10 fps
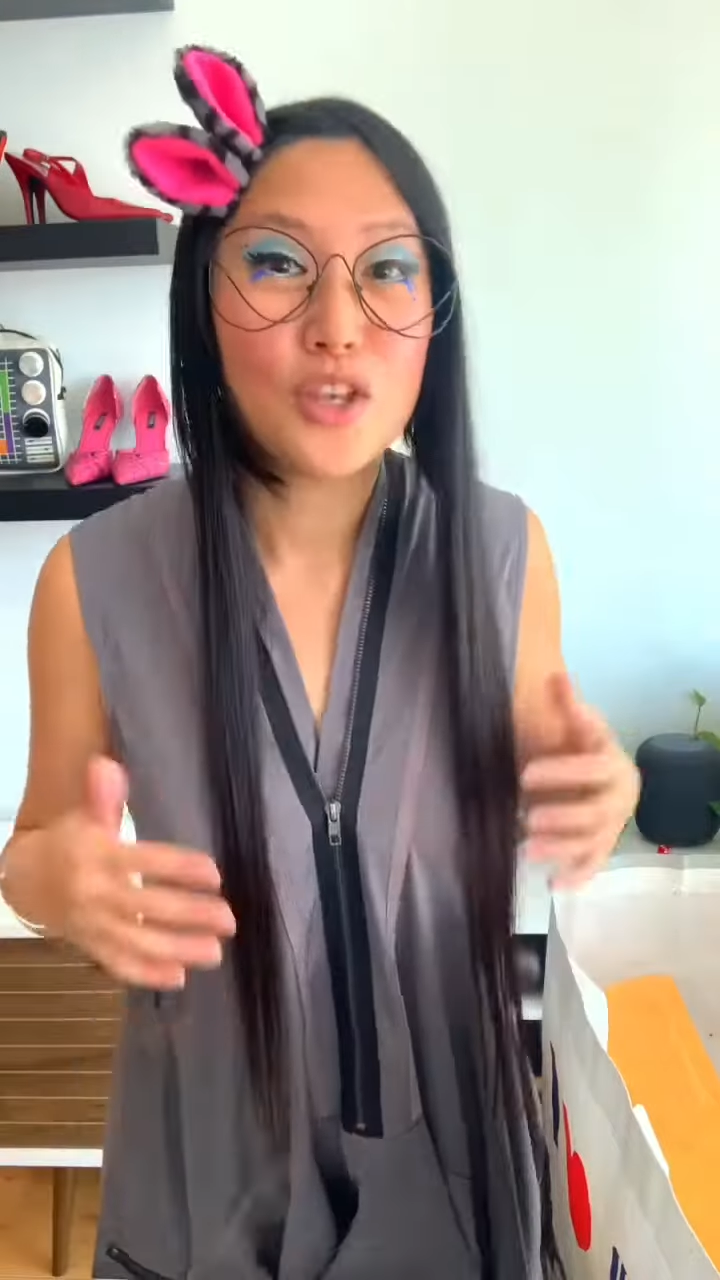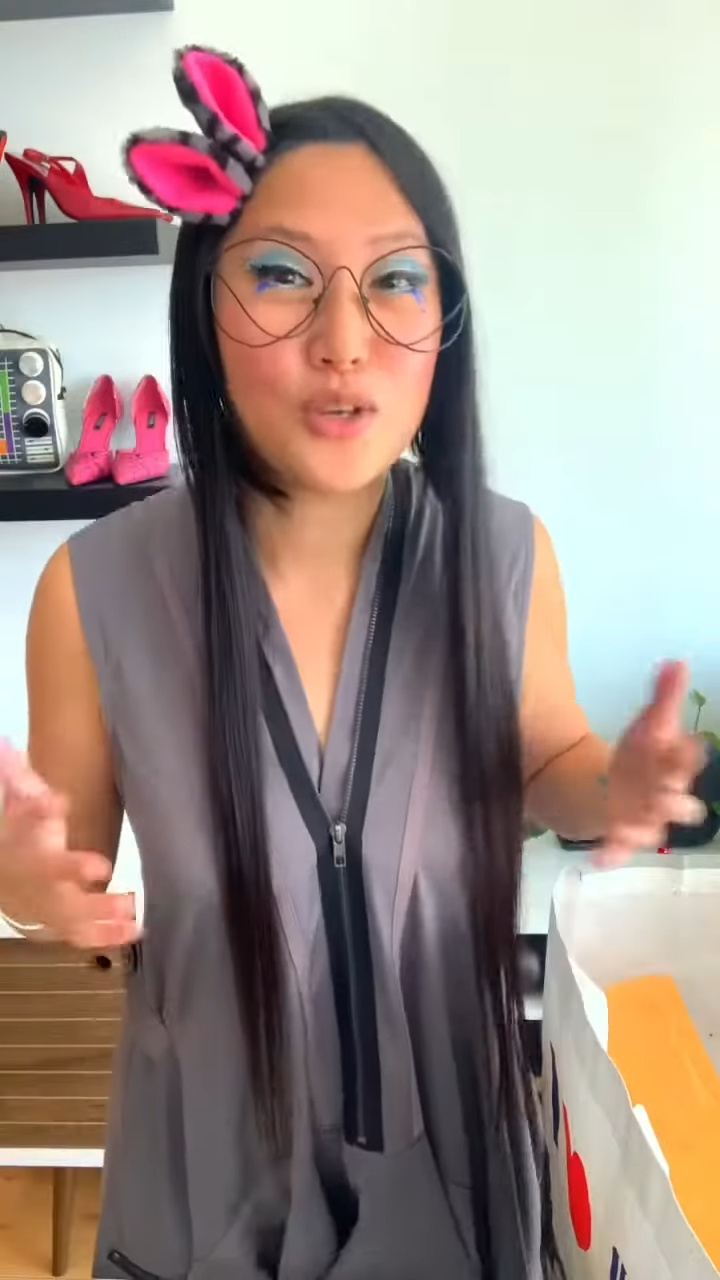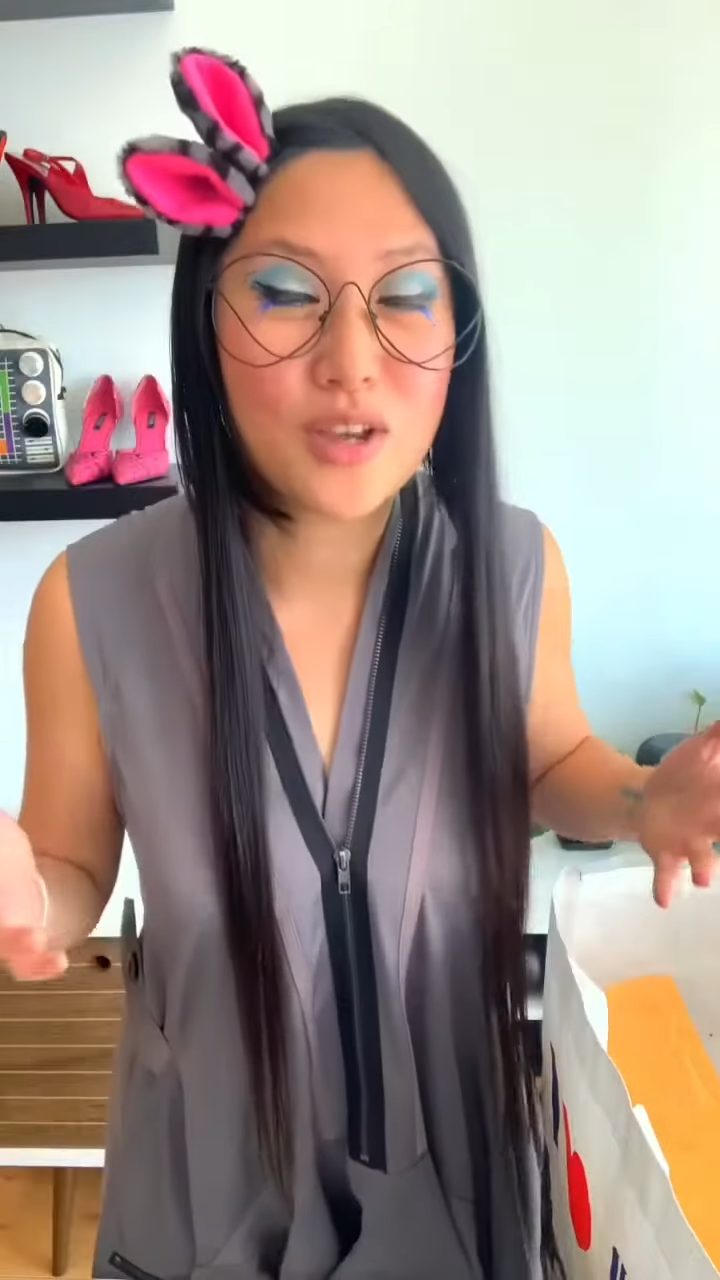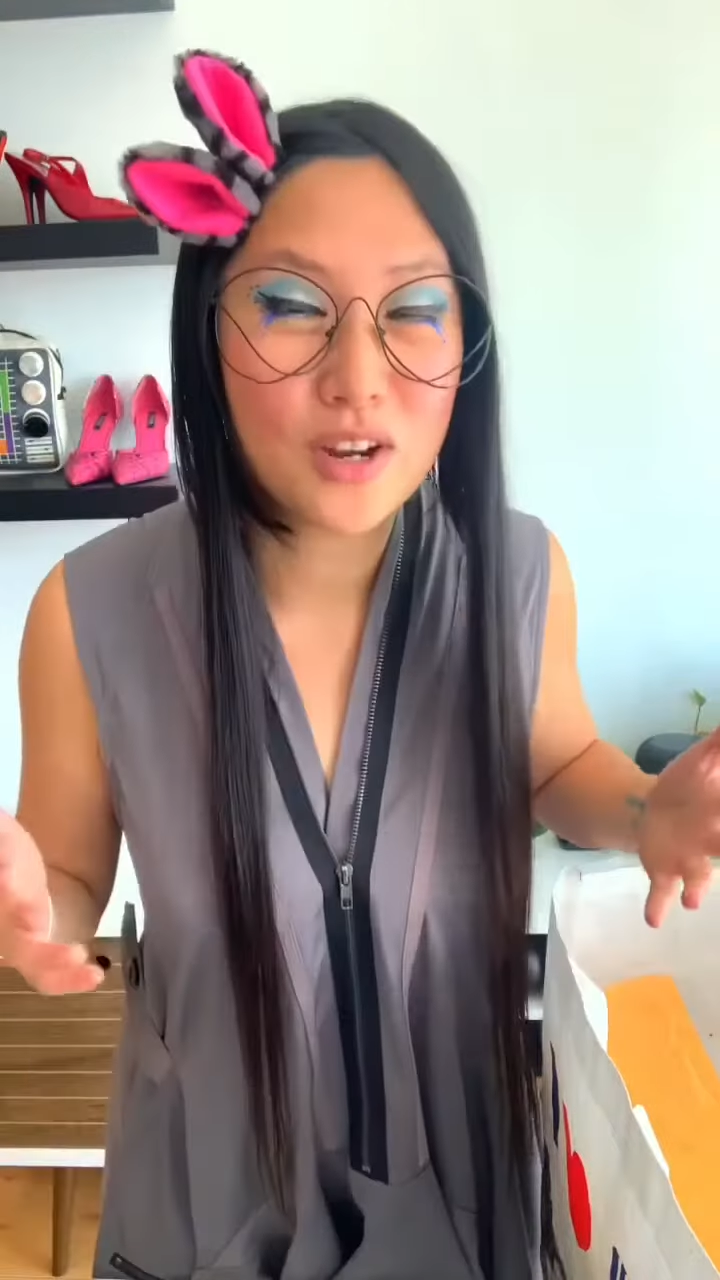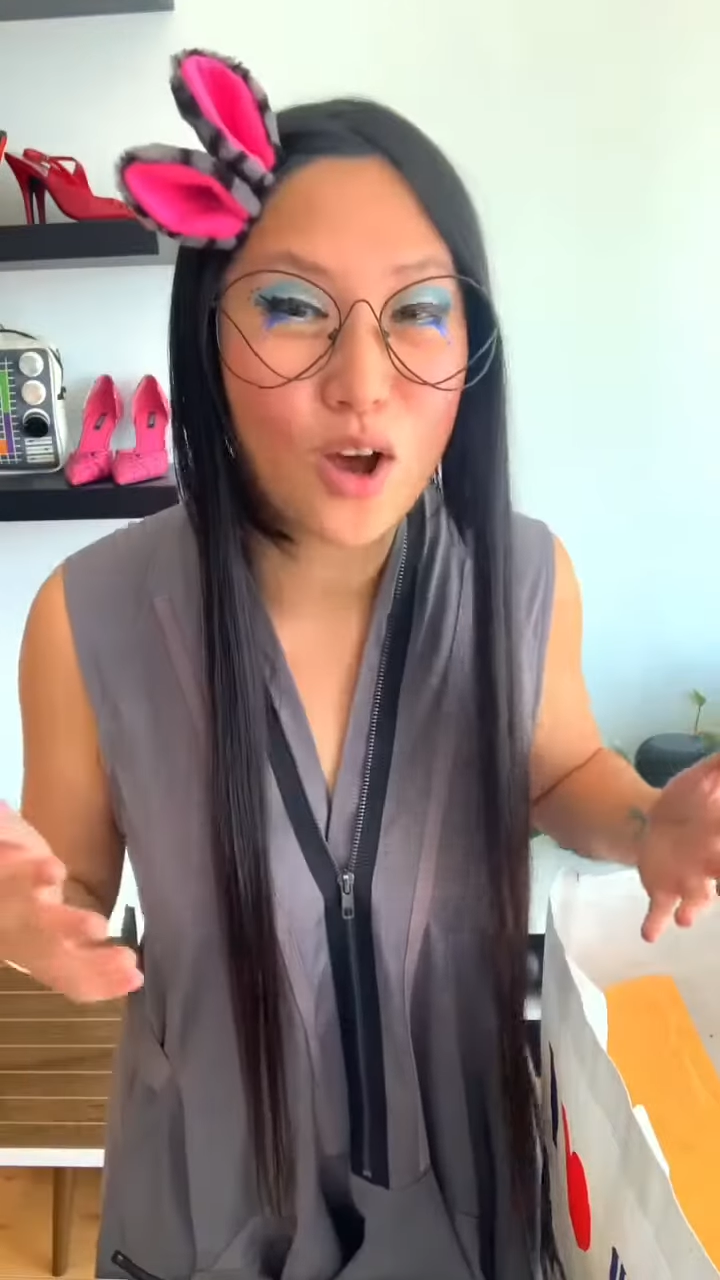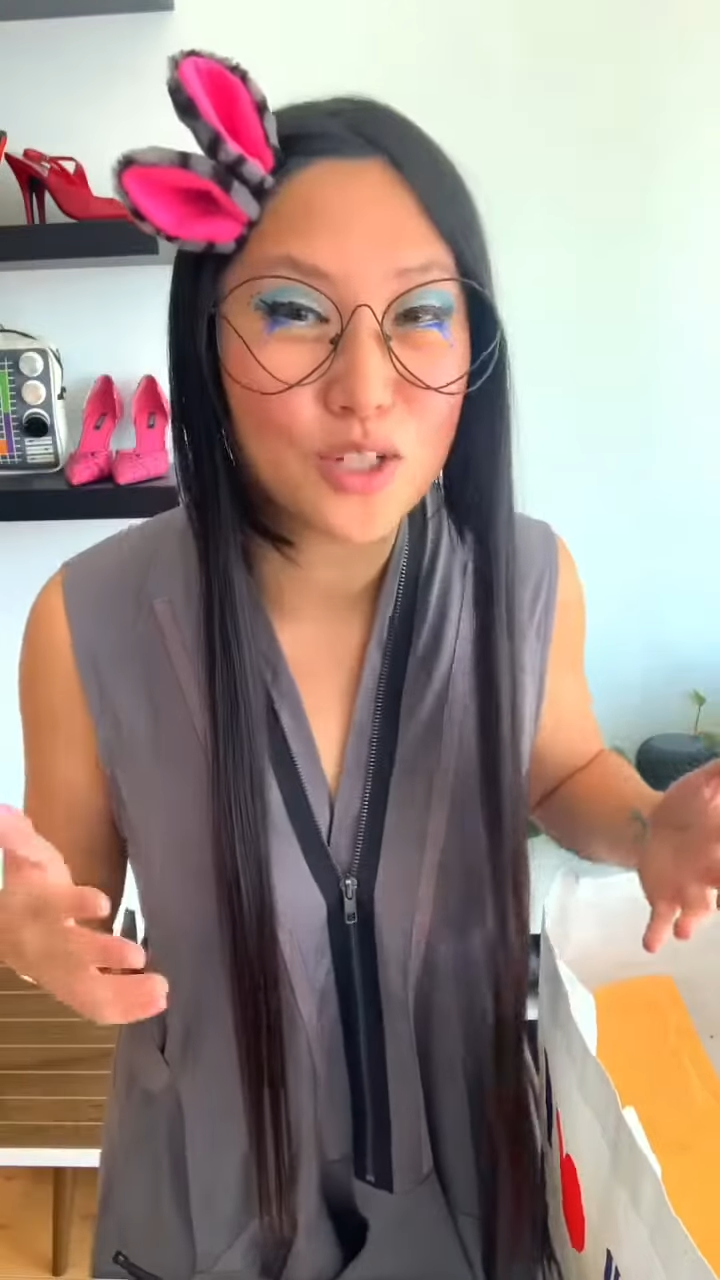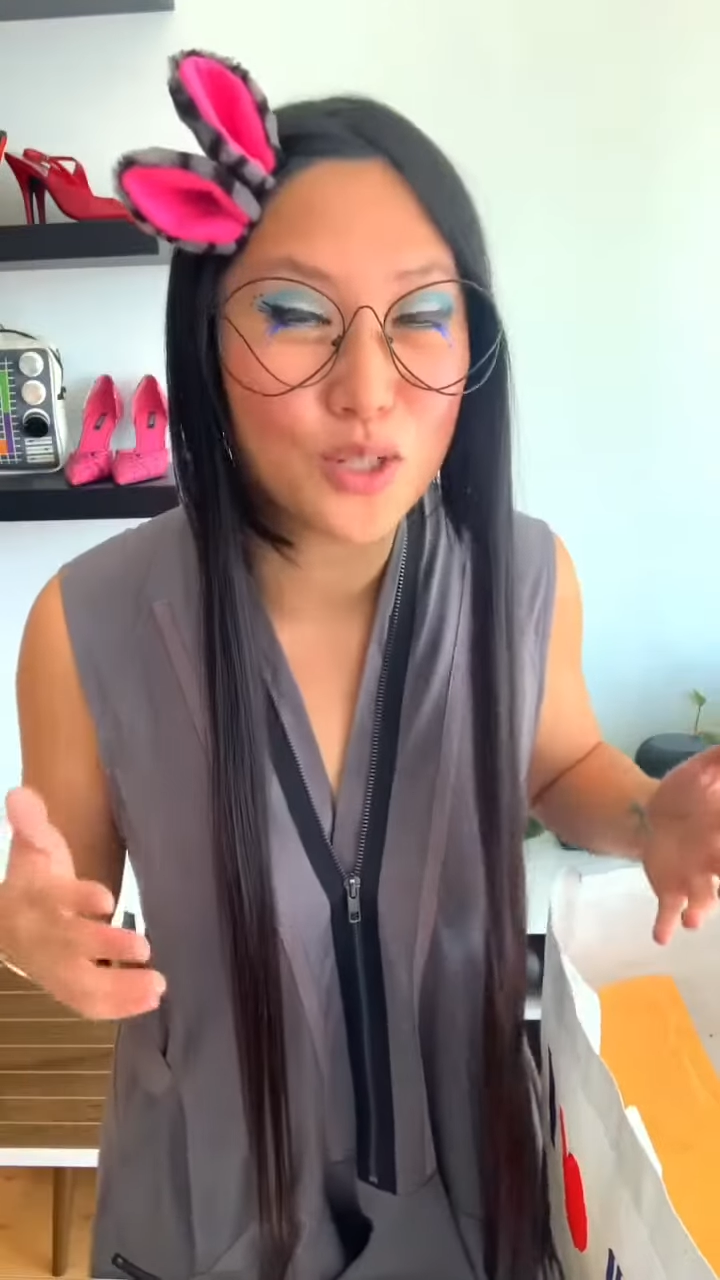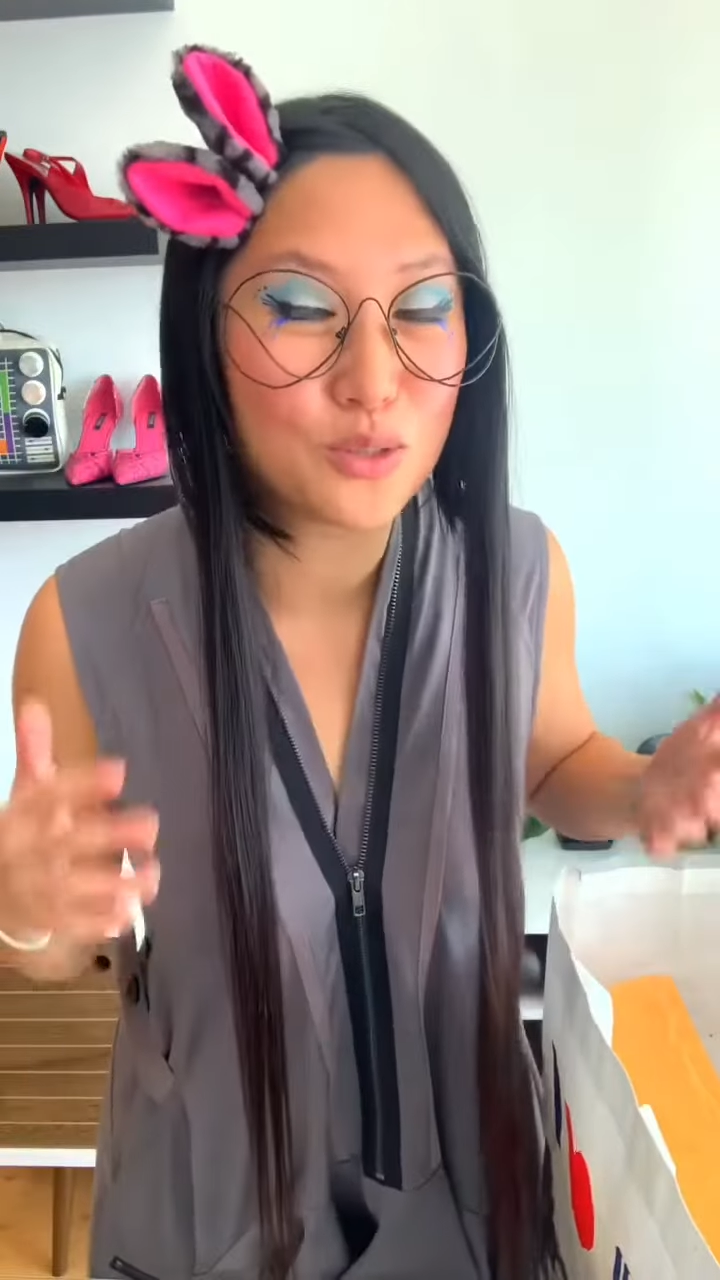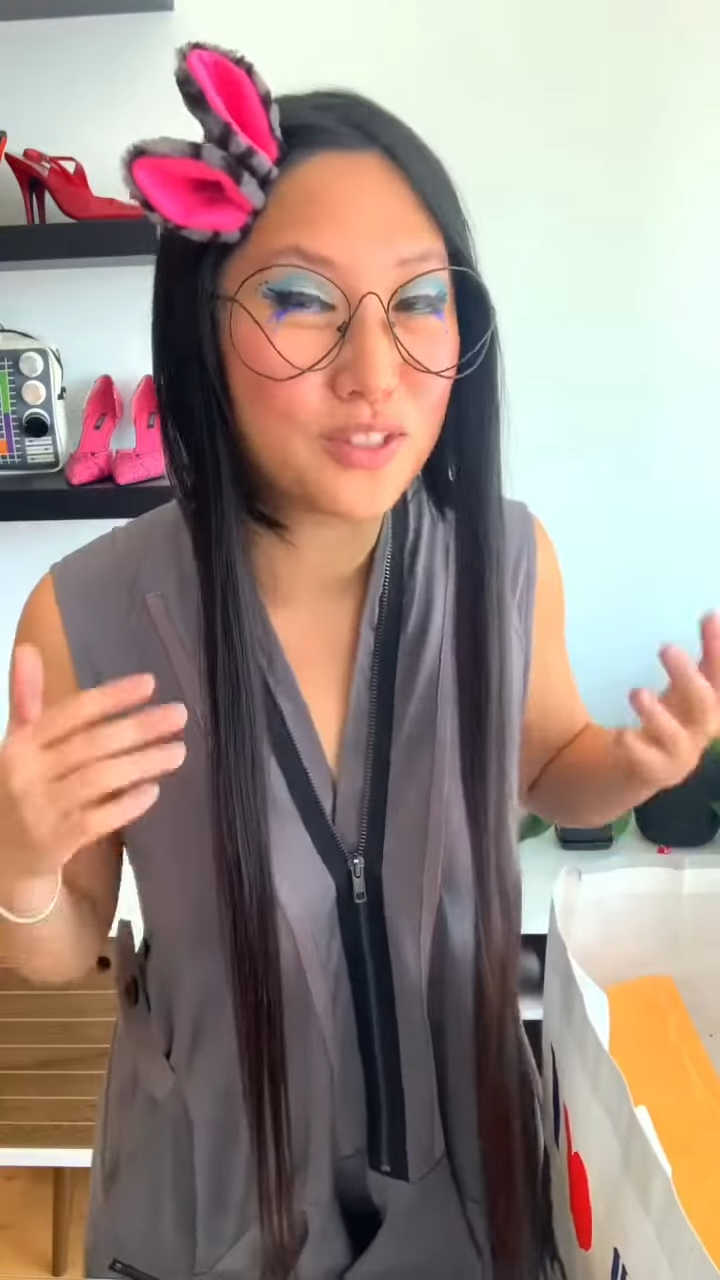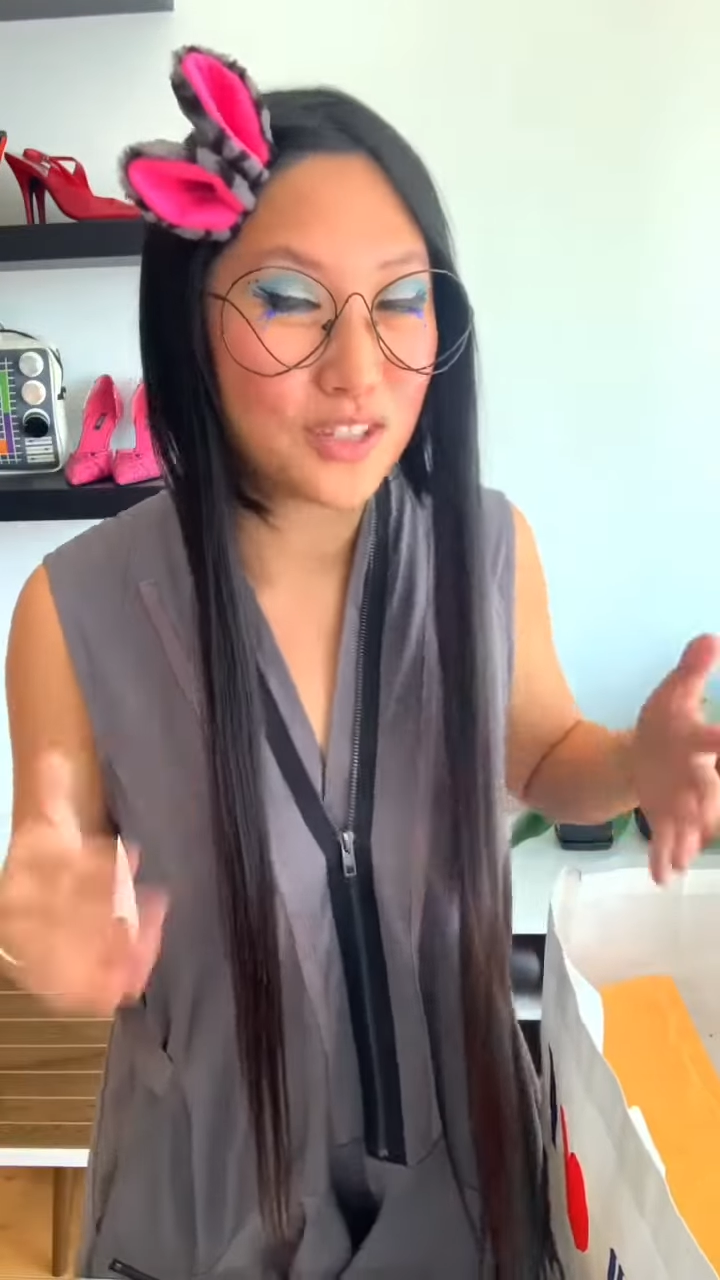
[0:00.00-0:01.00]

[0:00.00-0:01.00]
can also dust